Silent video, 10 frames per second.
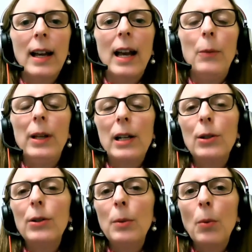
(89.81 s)
And we
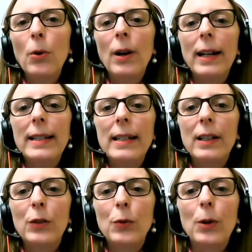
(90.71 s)
included more
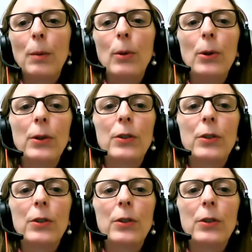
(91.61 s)
ideas for employers